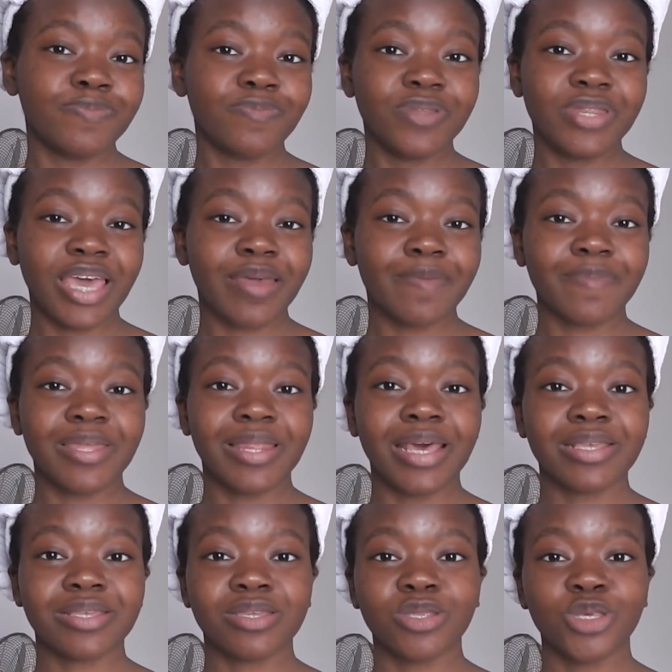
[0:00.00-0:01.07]
would take me
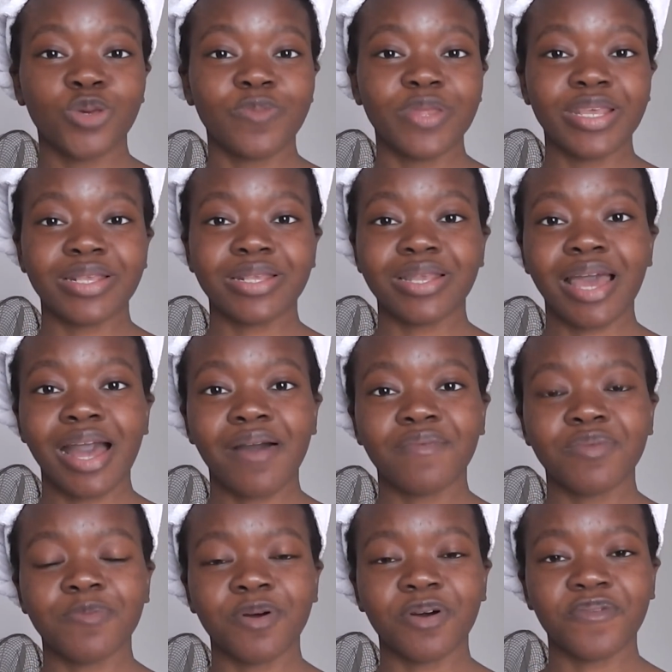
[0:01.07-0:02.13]
less than two minutes to get out
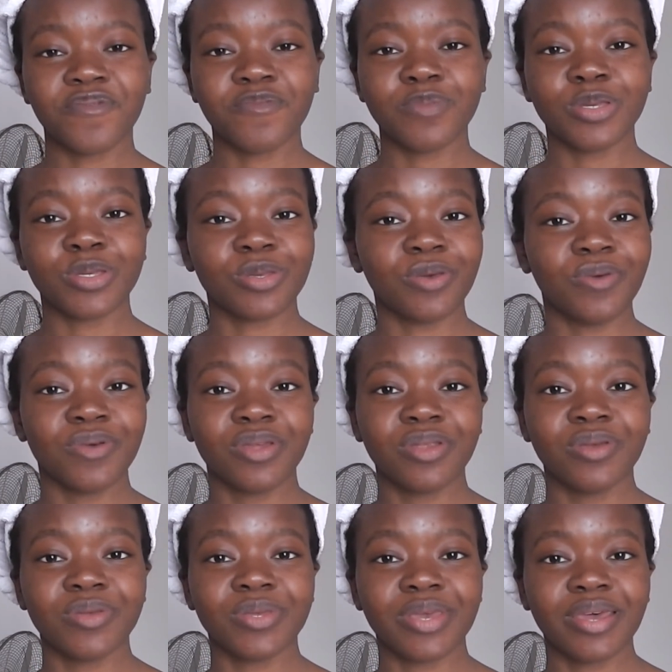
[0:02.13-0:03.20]
of the bathroom just so you can
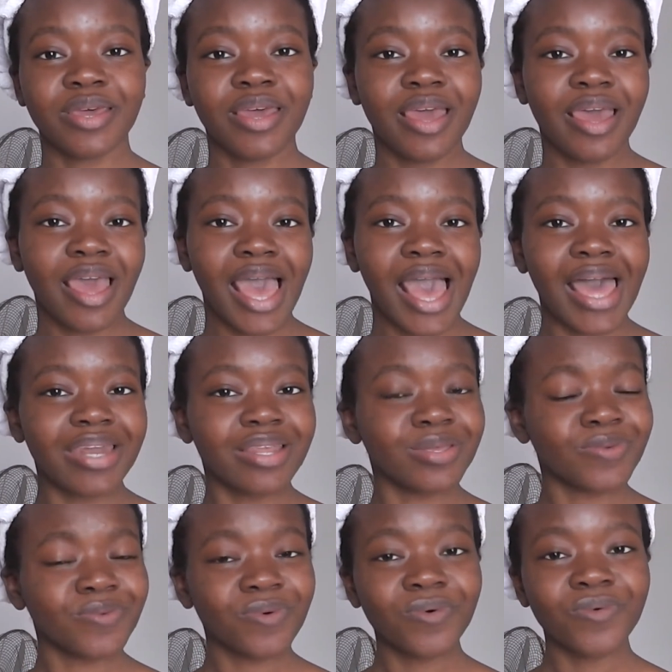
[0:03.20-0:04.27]
use it. And
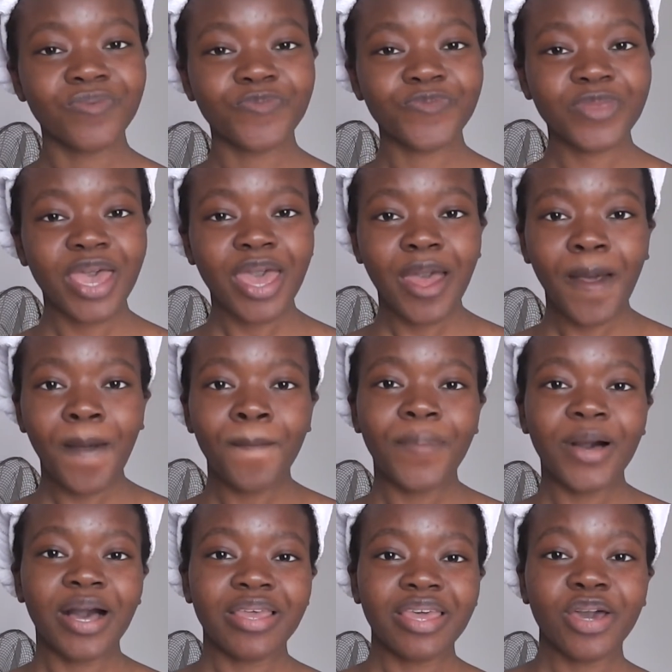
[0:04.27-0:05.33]
it's all cool.
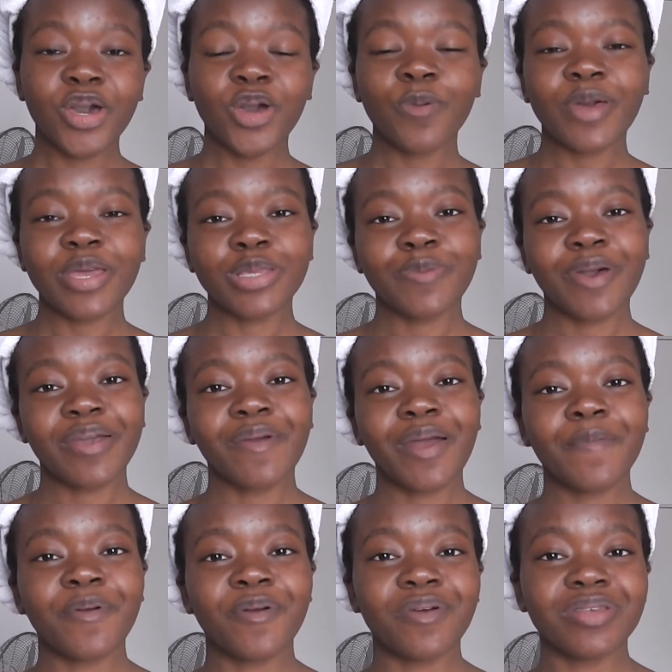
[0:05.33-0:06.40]
But yeah, going back to my
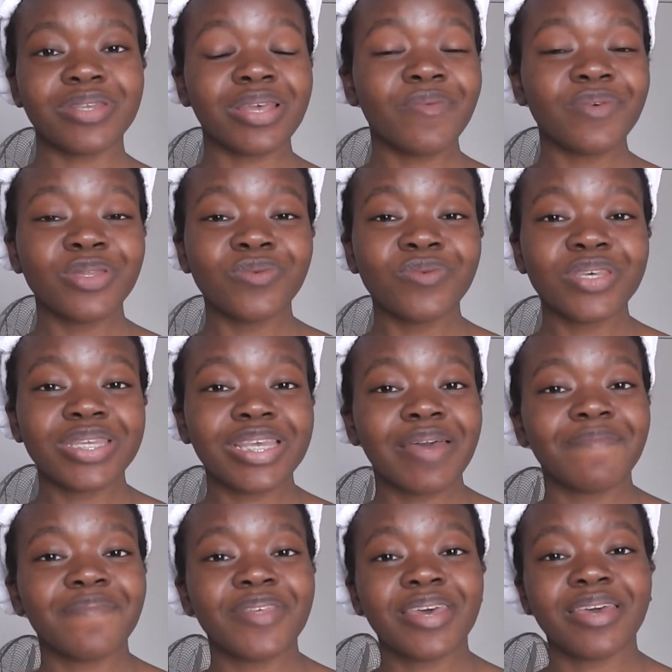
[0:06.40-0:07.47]
grandparents, they would do the
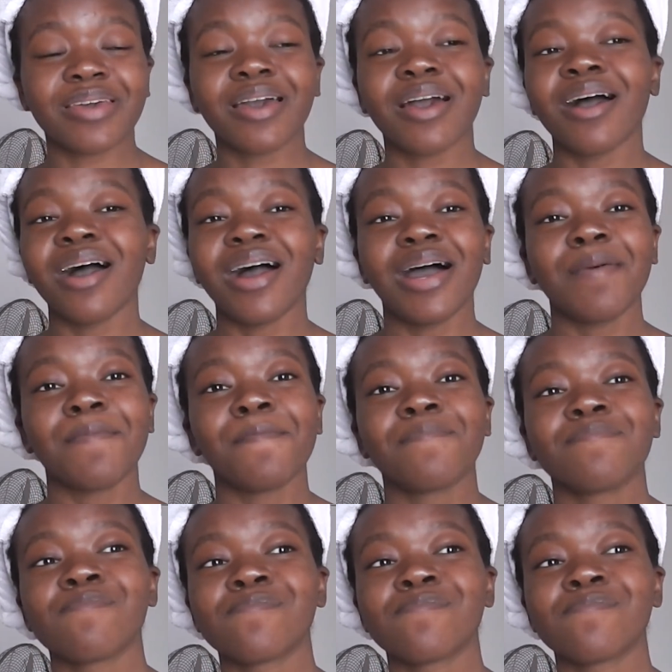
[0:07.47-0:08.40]
same thing. Um,